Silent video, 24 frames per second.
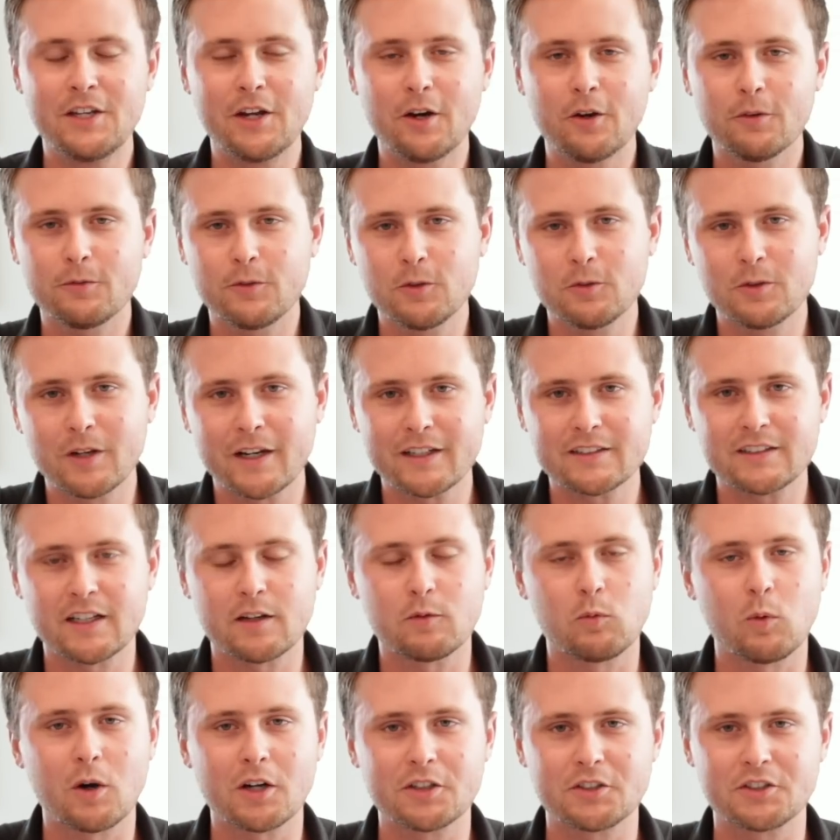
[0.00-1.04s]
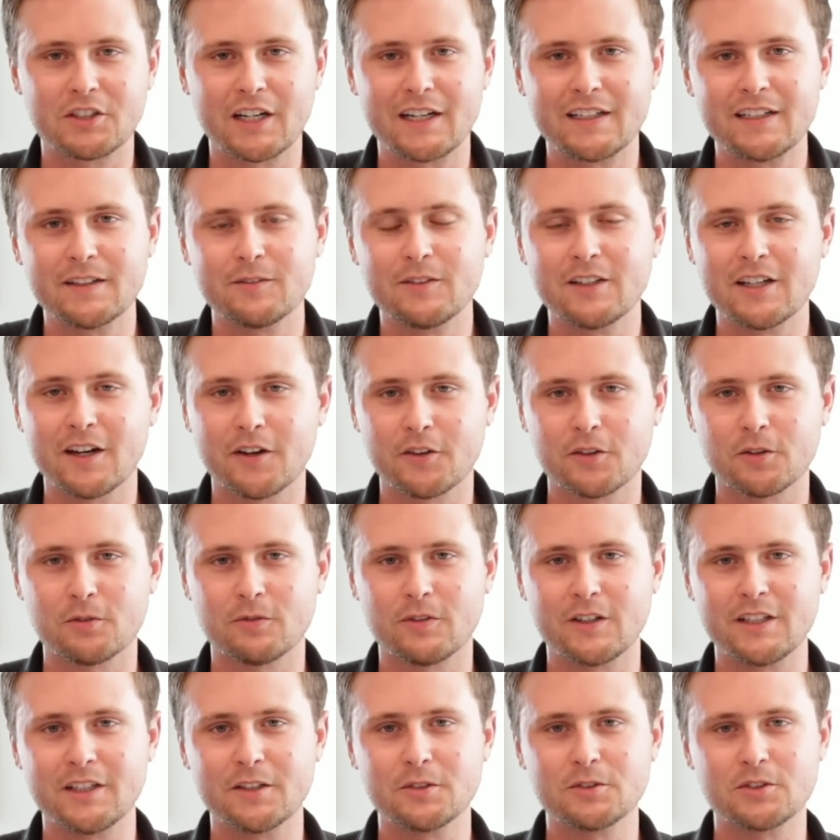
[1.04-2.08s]
Now, if you guys have watched any of the other
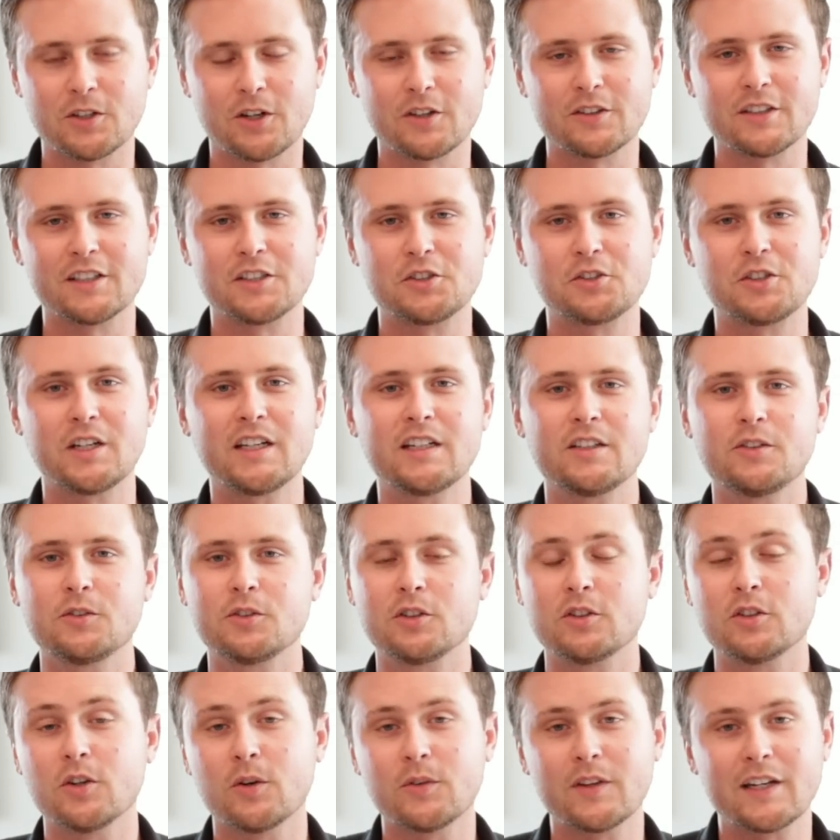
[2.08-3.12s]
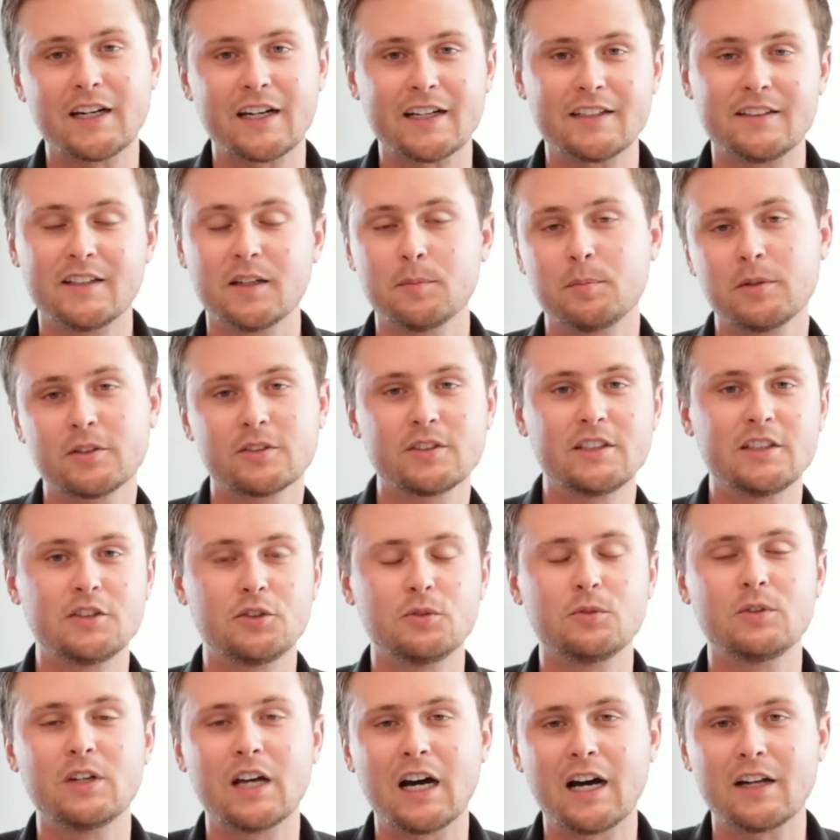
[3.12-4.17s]
videos on this channel, you know that I typically
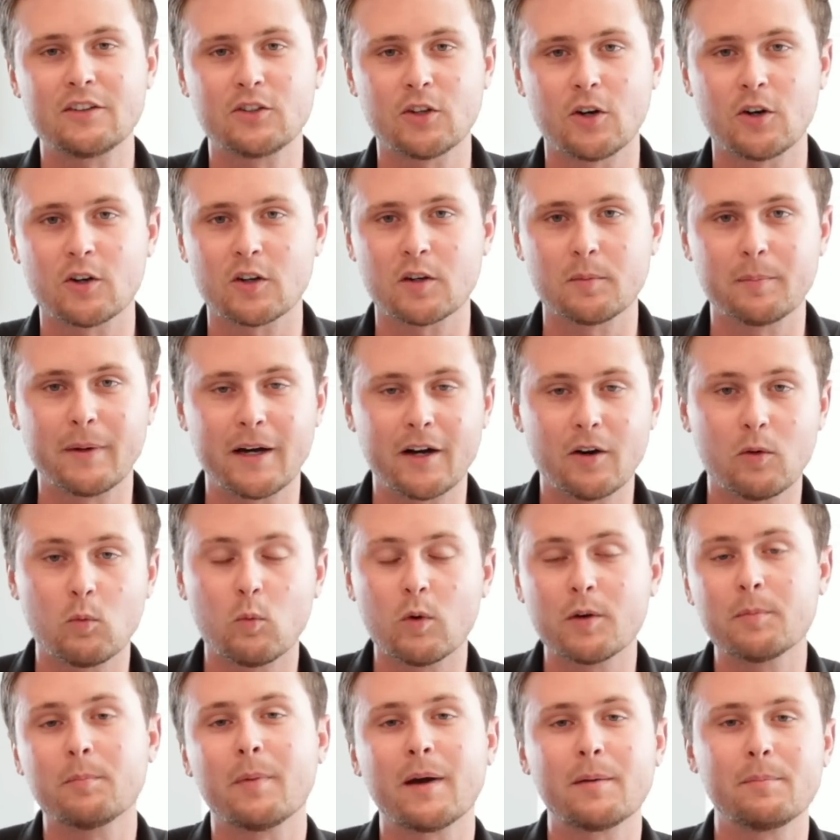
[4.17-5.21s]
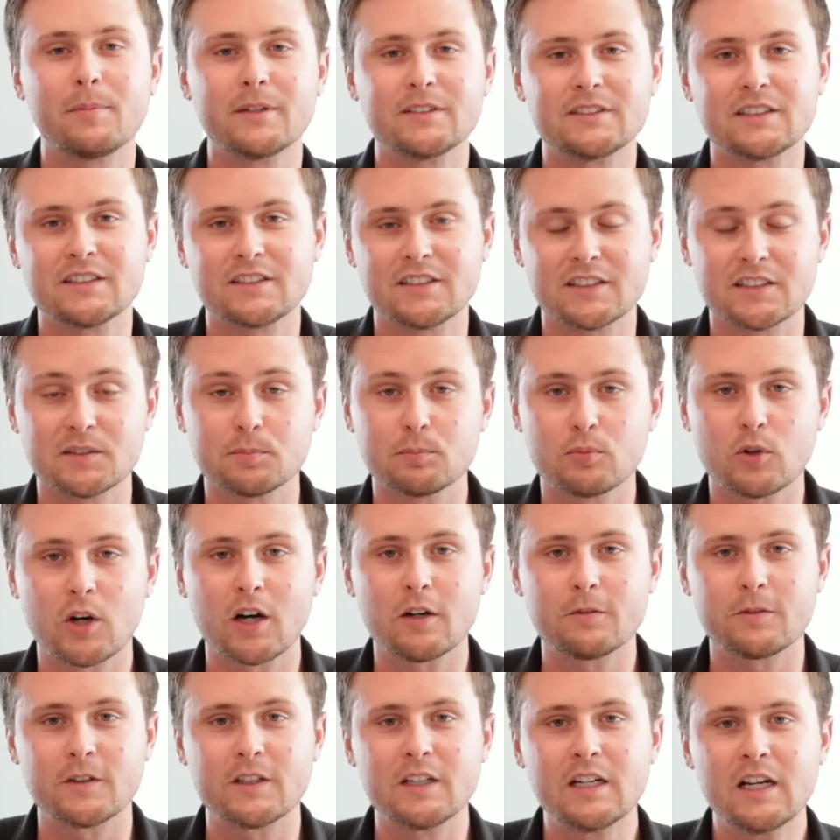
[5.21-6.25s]
do not talk about what my business is
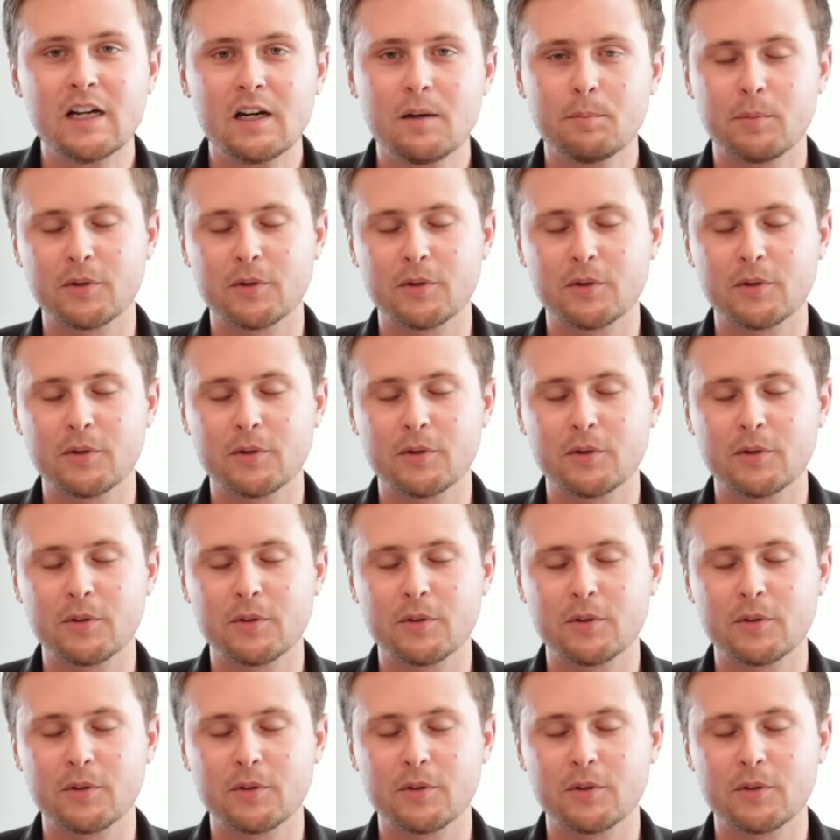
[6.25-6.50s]
profit,